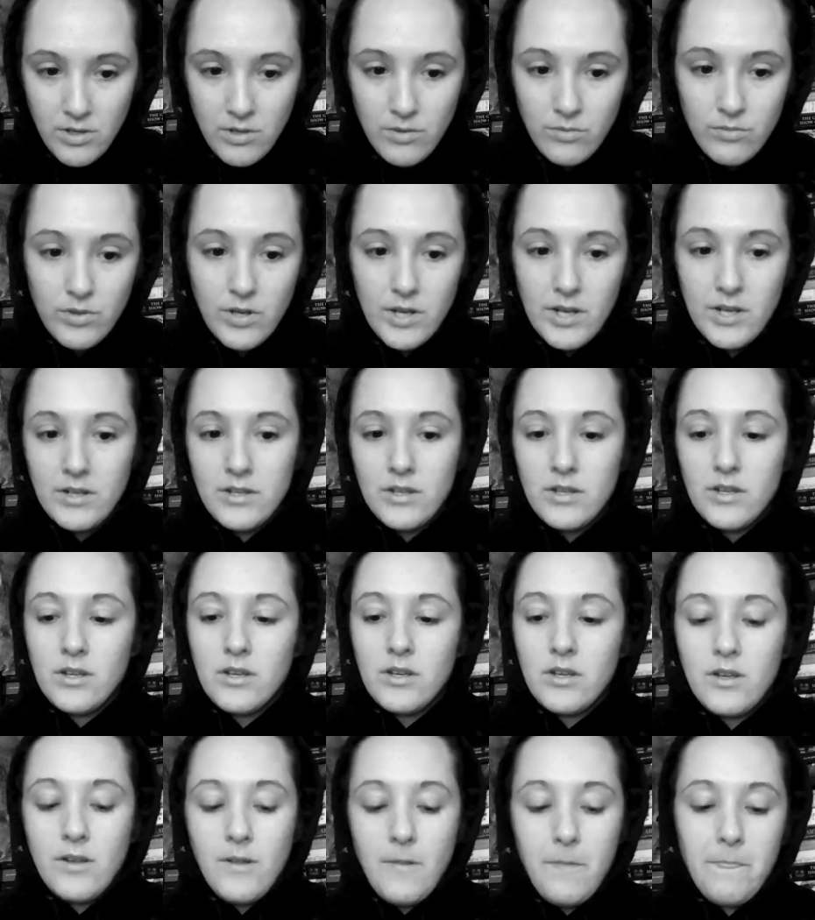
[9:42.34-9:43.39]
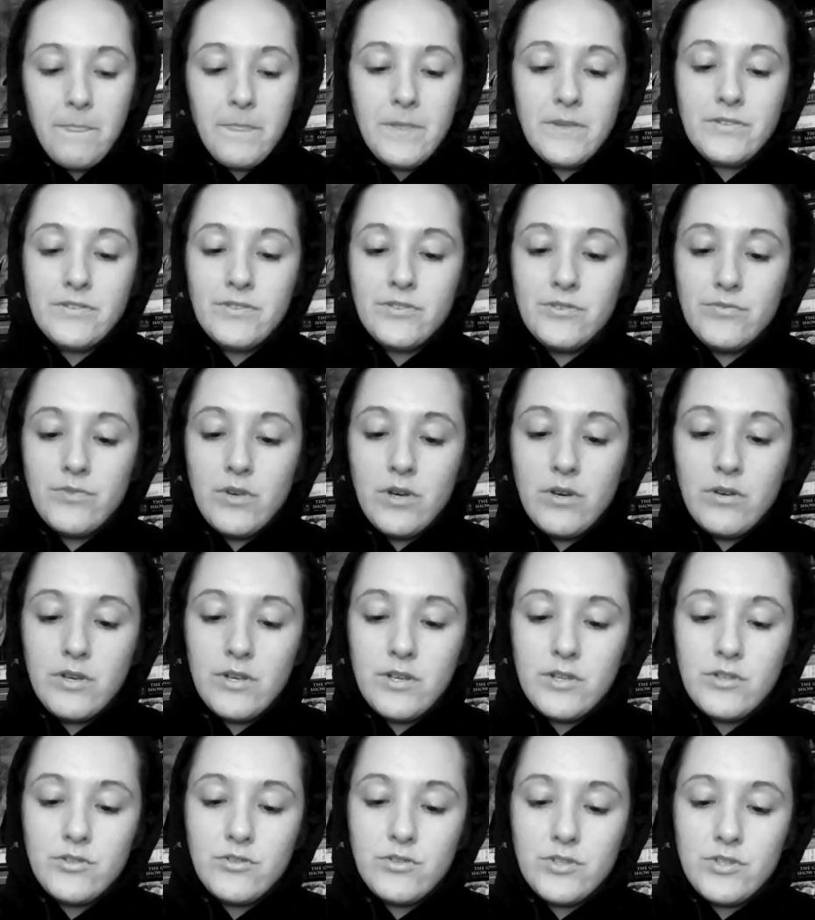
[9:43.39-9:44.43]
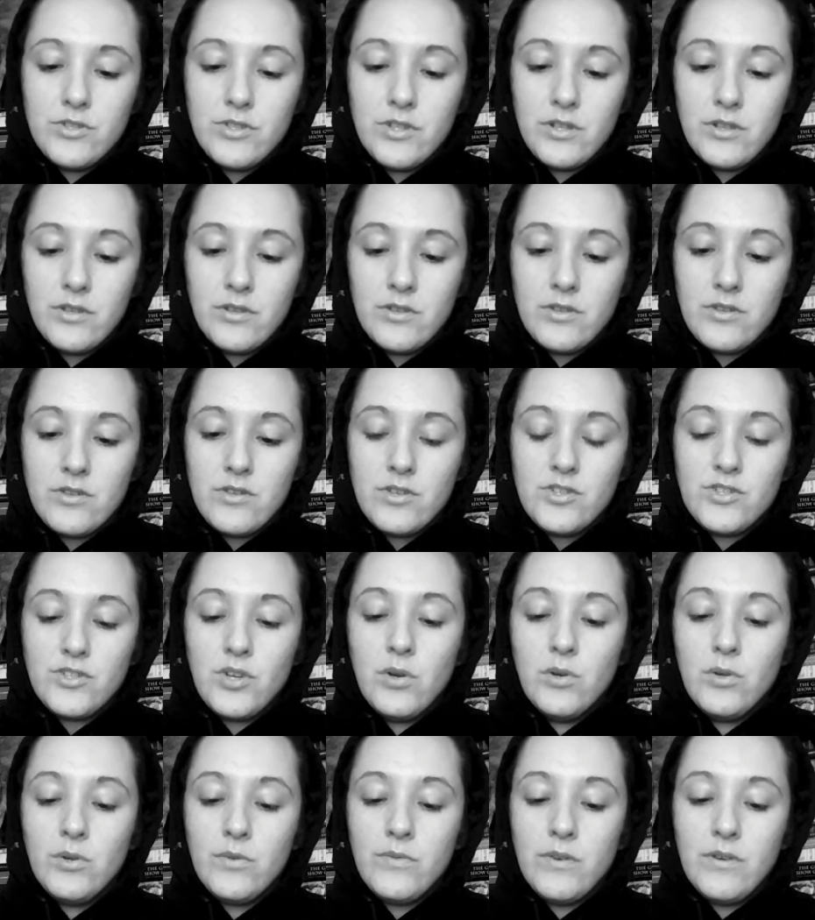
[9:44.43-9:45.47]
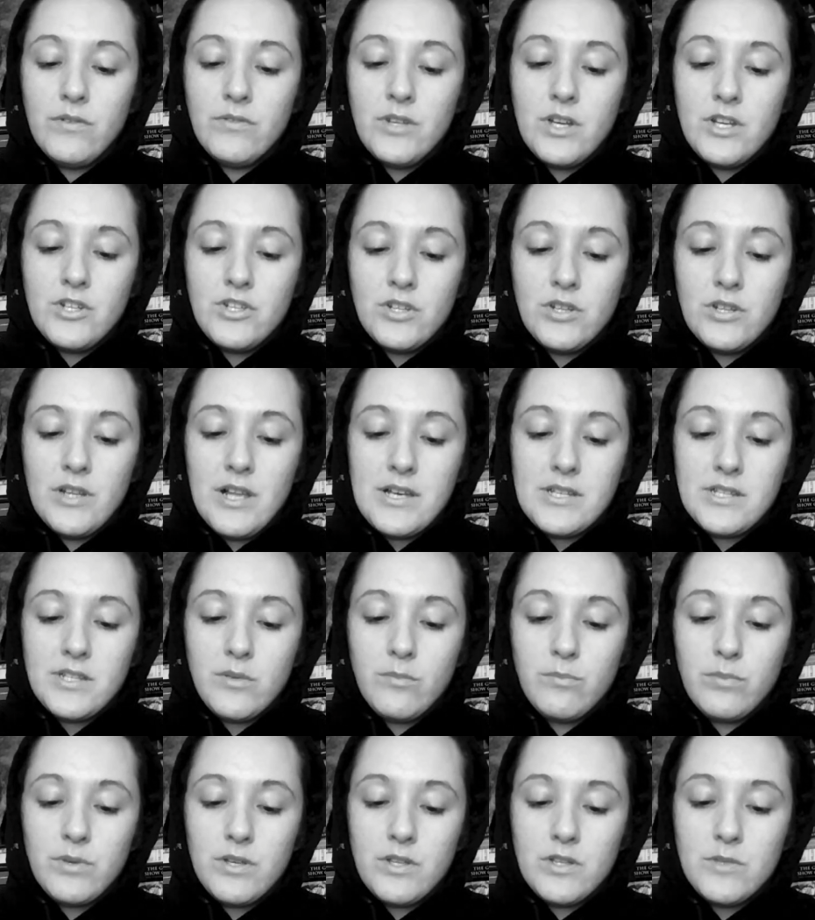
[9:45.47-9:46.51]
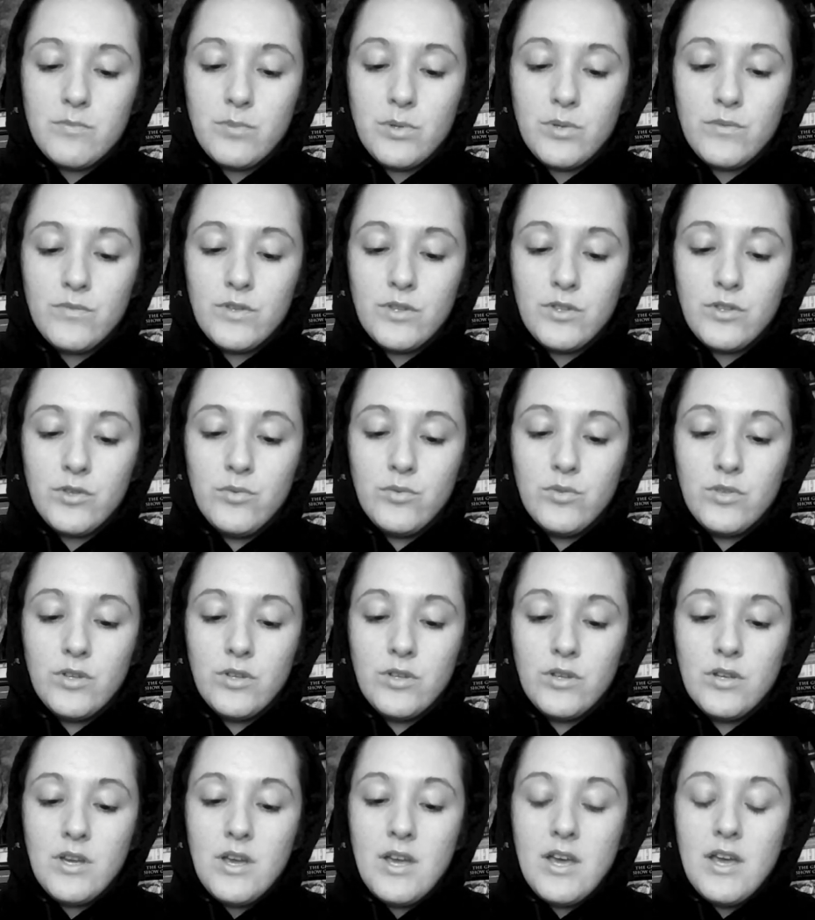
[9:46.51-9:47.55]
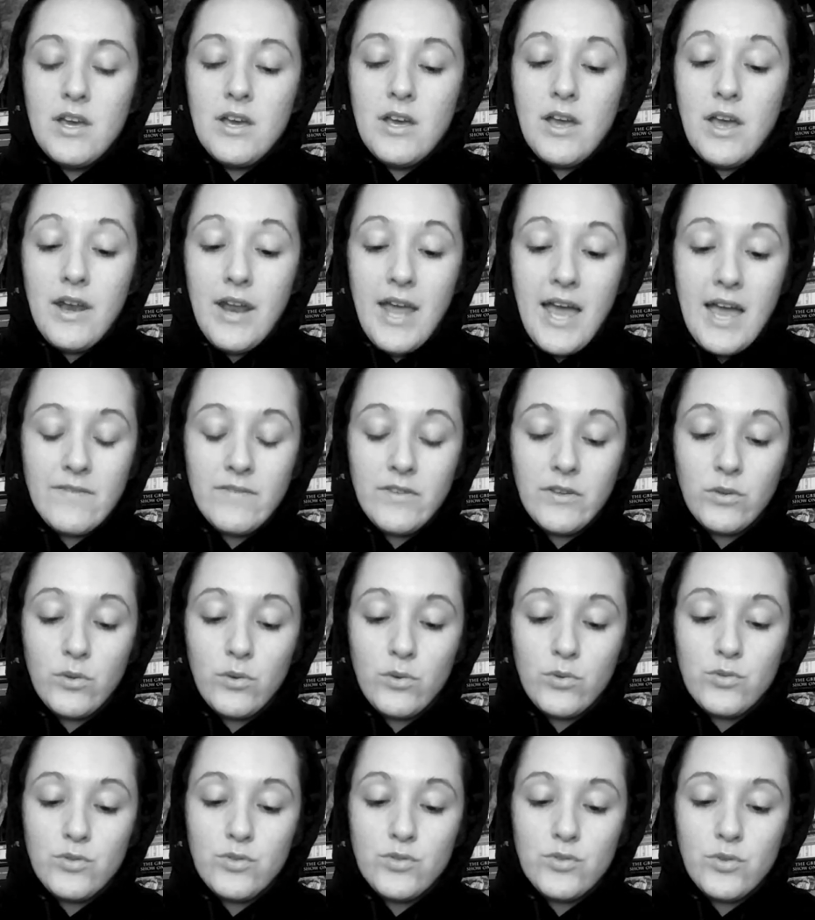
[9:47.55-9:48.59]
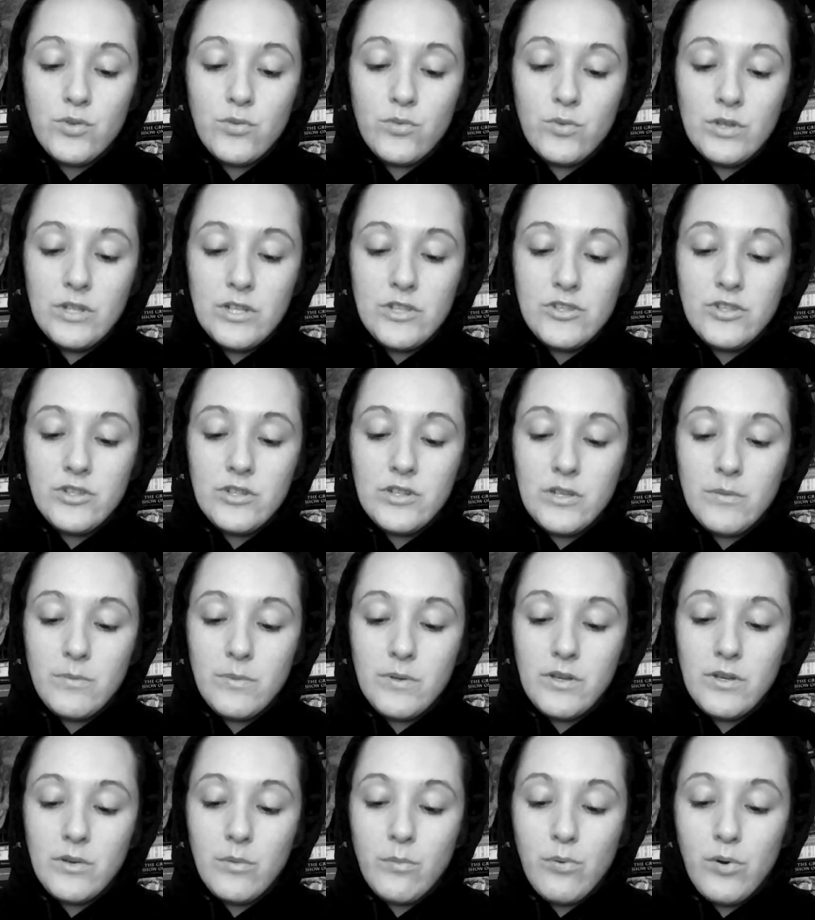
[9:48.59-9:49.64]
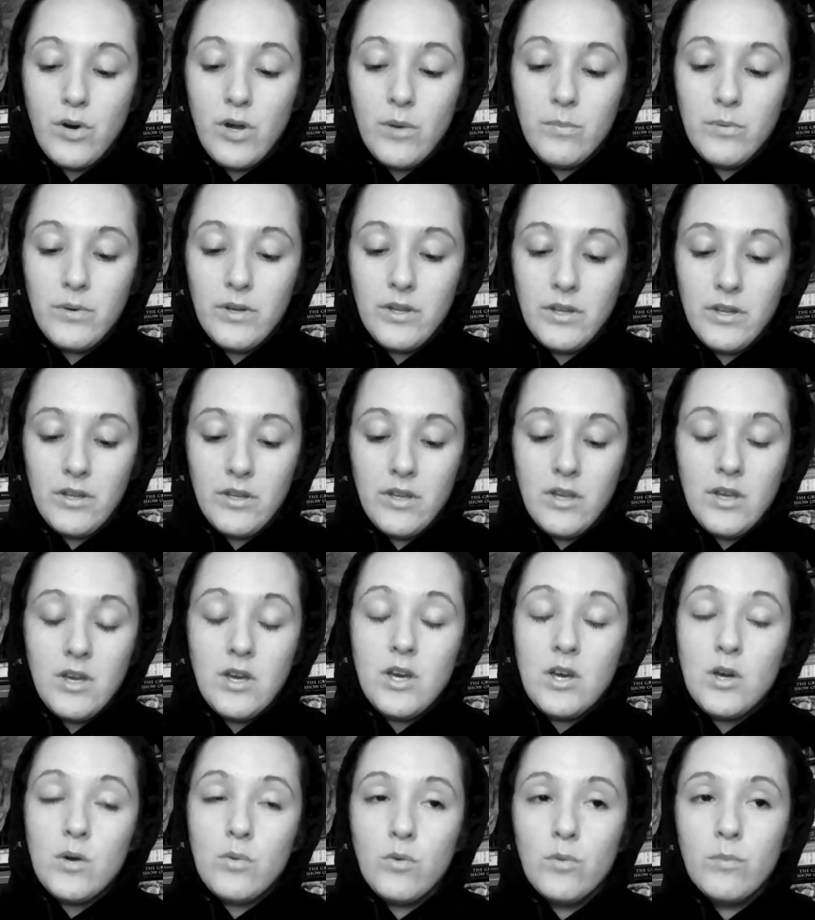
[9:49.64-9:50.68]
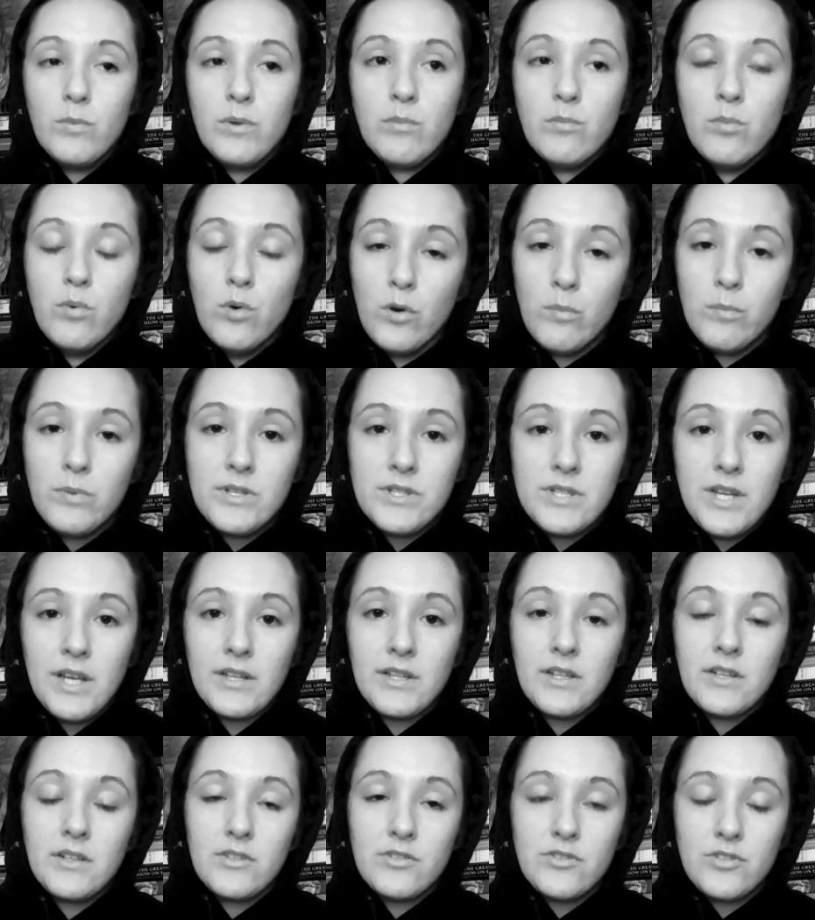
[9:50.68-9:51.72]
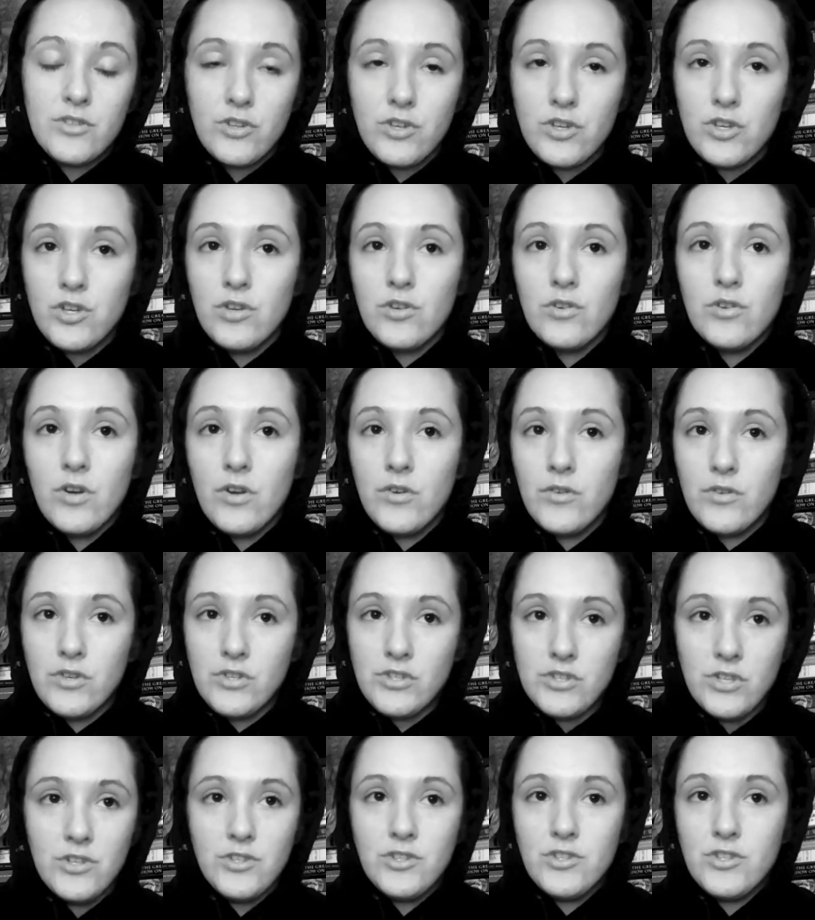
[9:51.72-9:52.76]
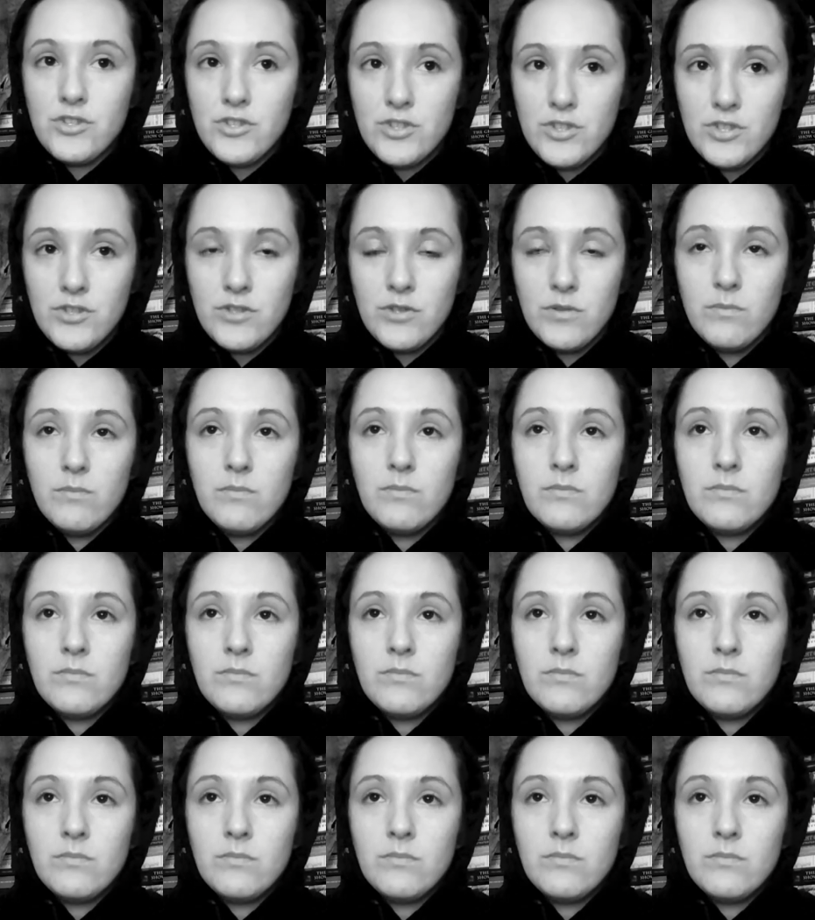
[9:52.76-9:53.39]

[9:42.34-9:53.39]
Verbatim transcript: Right? This is very interesting. Solid foundation, lasting peace, perfect union, and having those your religion, liberty, and property will be more protected and secured under such a system.